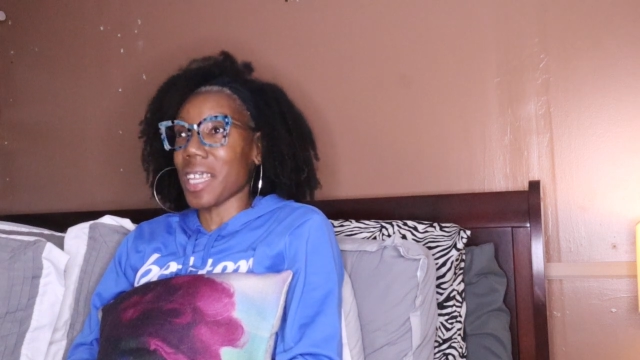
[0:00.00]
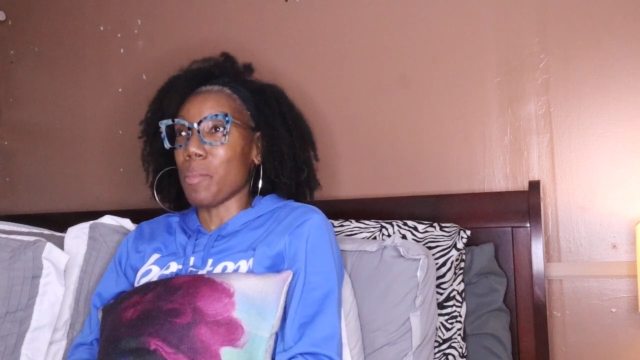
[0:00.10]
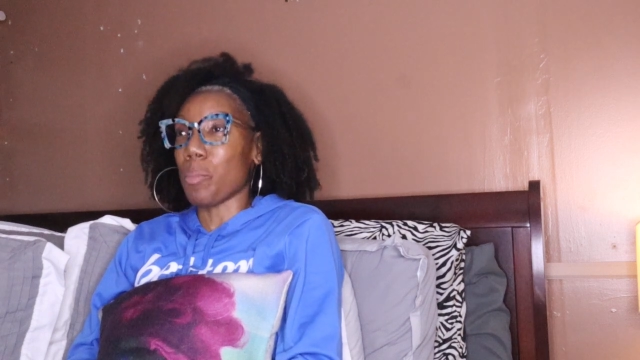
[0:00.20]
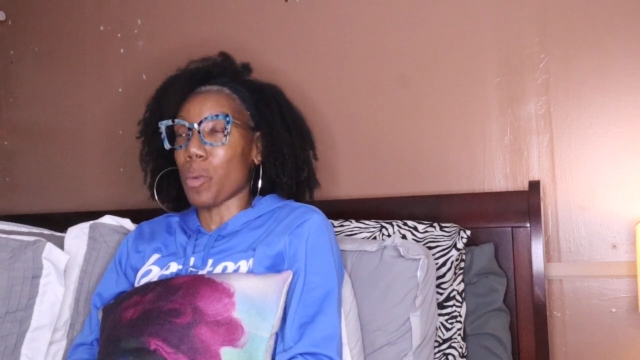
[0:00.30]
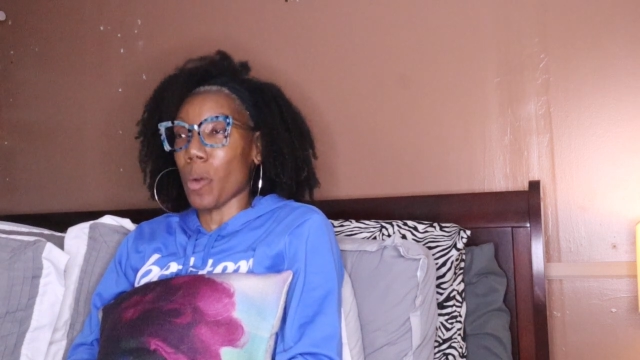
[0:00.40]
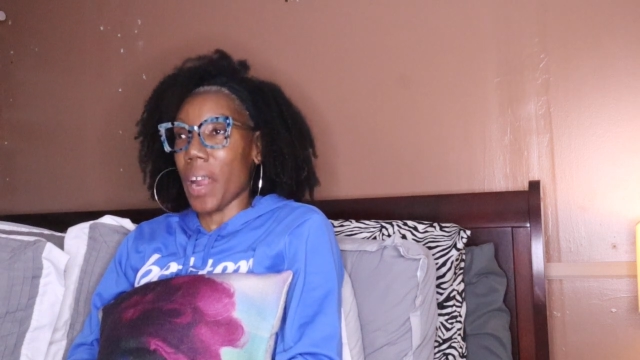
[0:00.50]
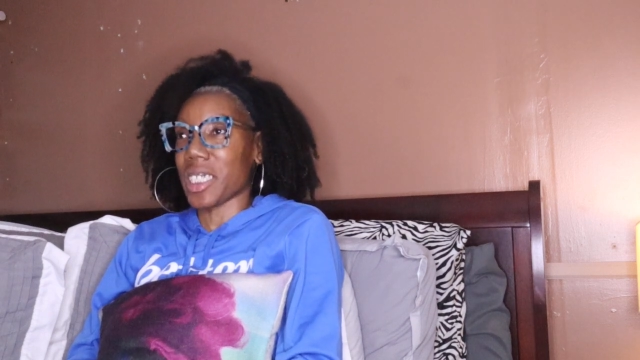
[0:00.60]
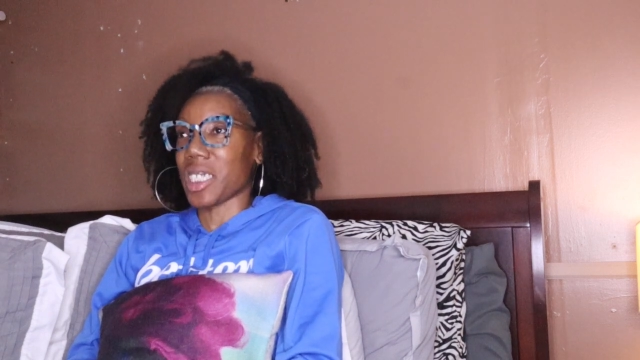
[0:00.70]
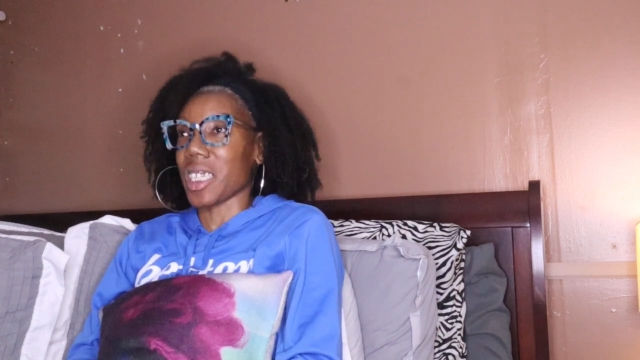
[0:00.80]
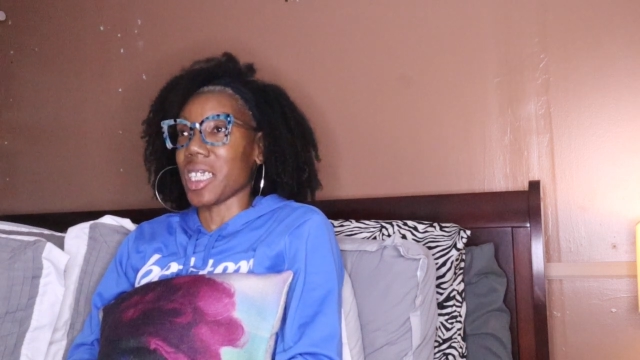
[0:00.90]
and
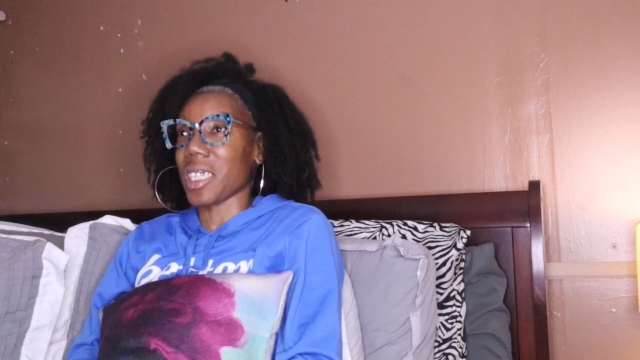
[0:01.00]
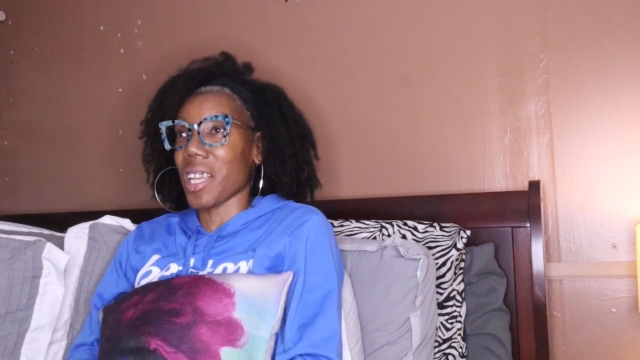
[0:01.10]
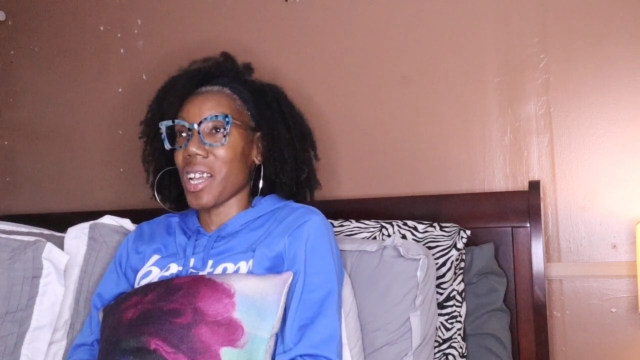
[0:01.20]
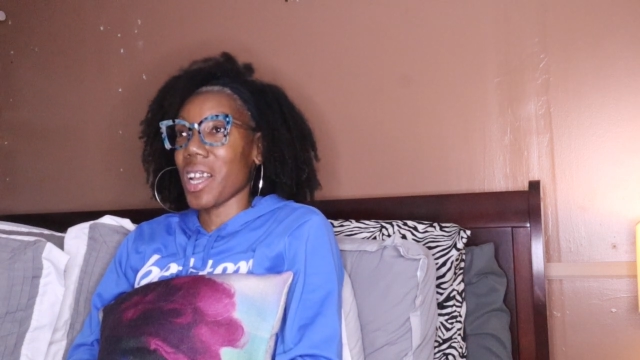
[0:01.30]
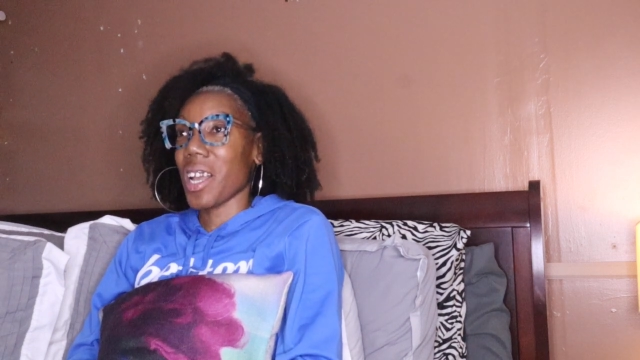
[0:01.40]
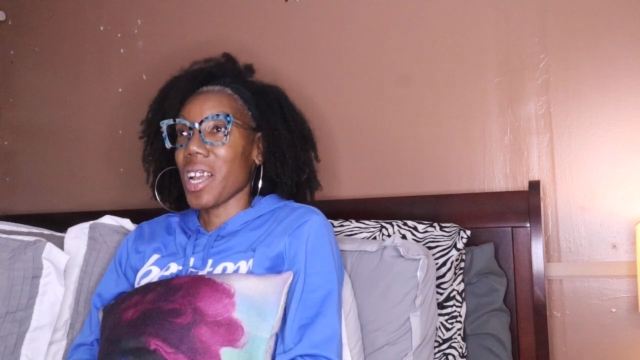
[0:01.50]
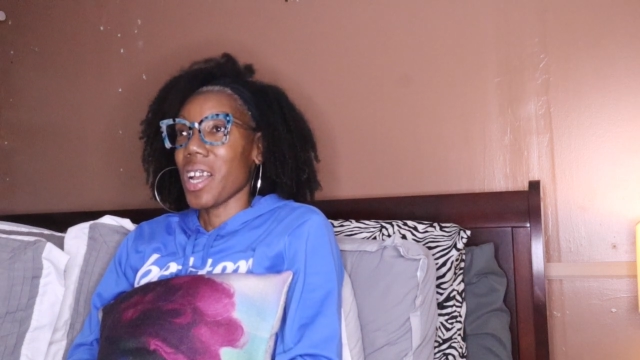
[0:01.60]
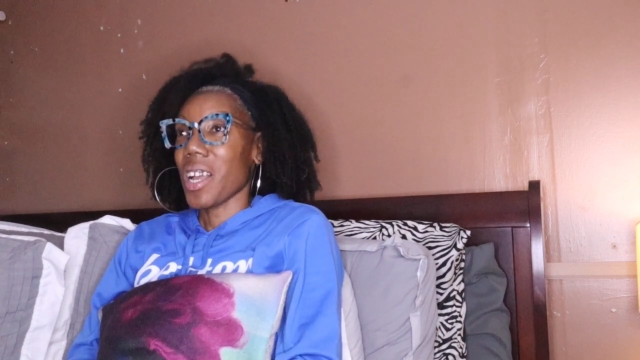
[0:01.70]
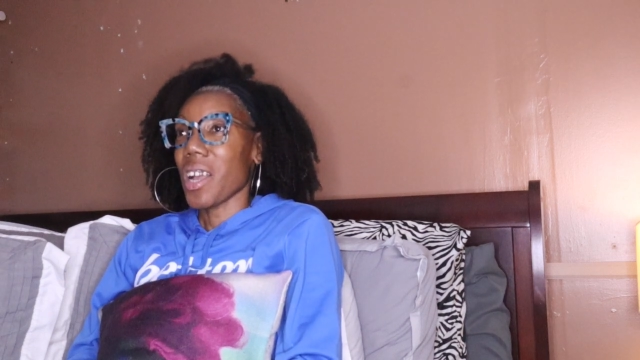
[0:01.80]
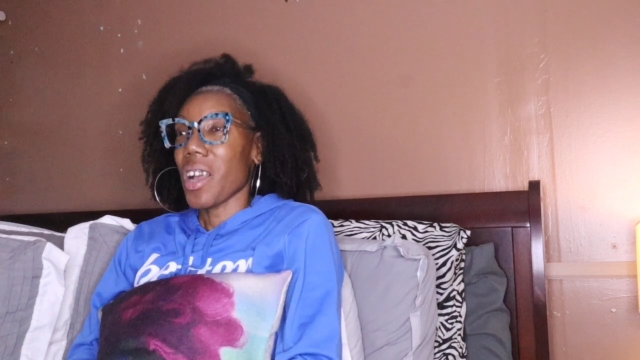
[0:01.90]
branches
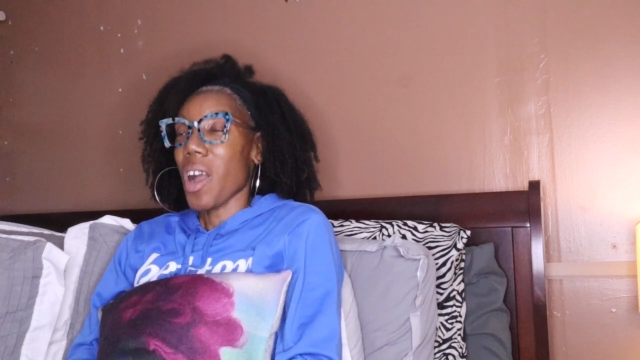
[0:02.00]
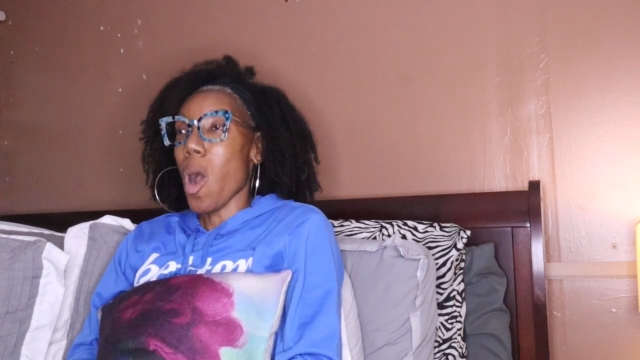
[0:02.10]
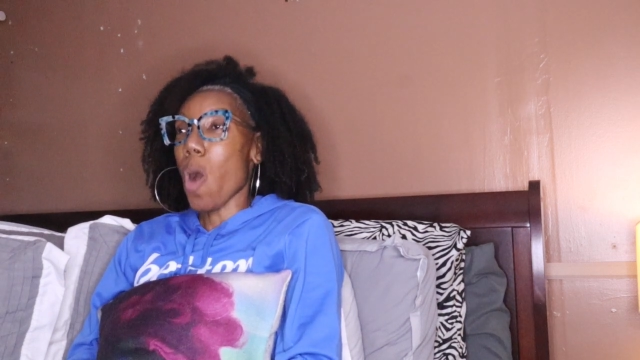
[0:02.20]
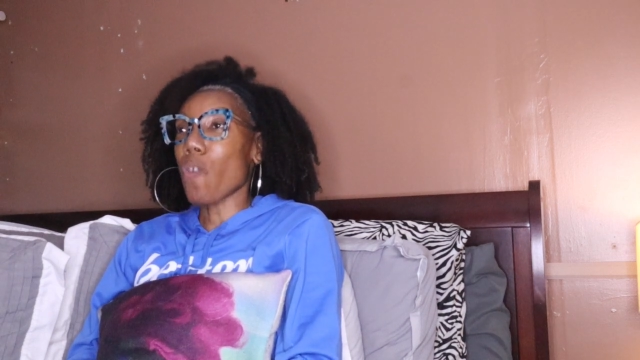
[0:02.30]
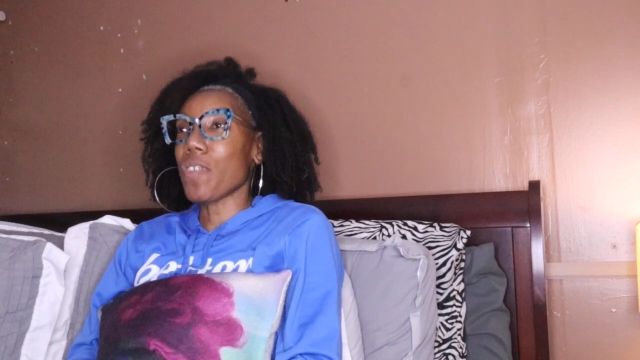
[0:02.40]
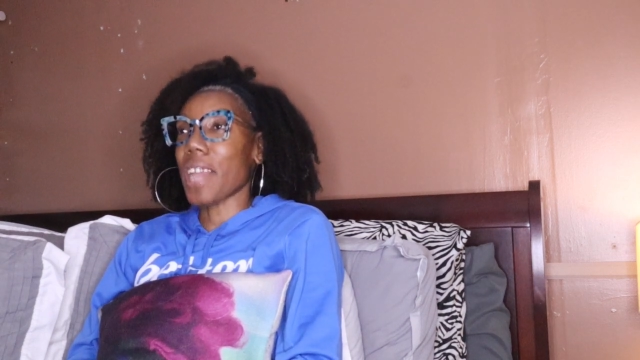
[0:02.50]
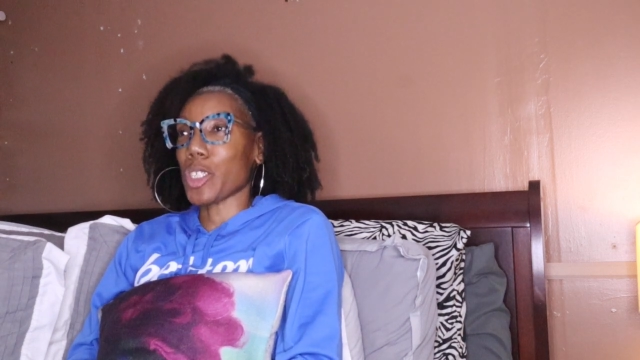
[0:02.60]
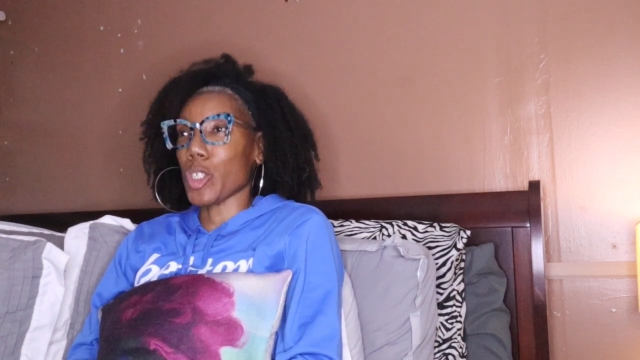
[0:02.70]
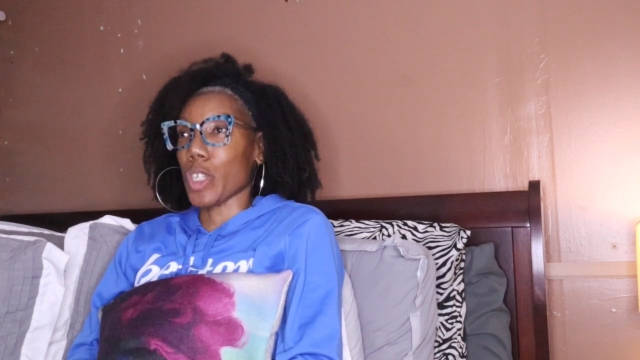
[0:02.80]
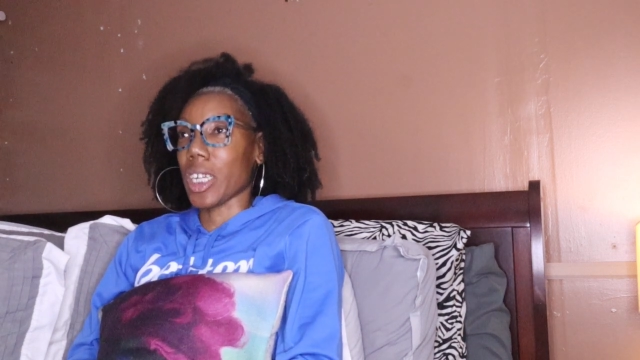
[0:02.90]
over
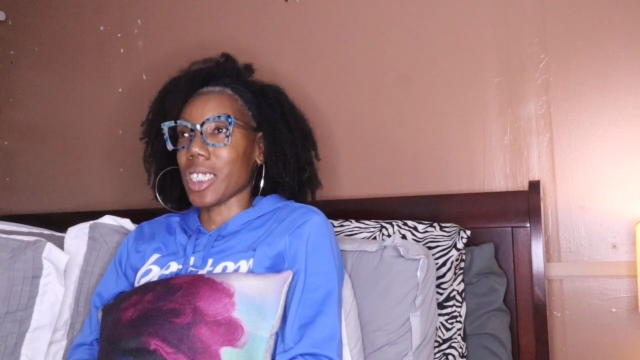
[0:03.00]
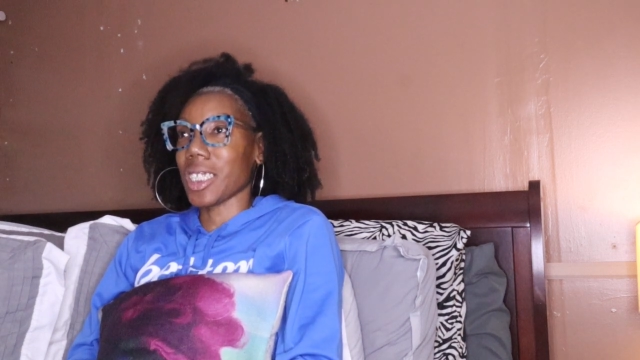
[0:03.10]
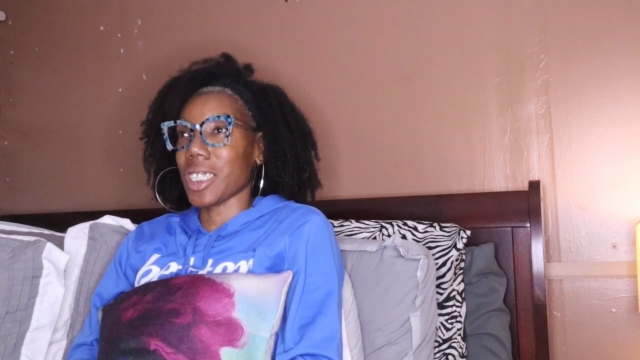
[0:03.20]
that trench.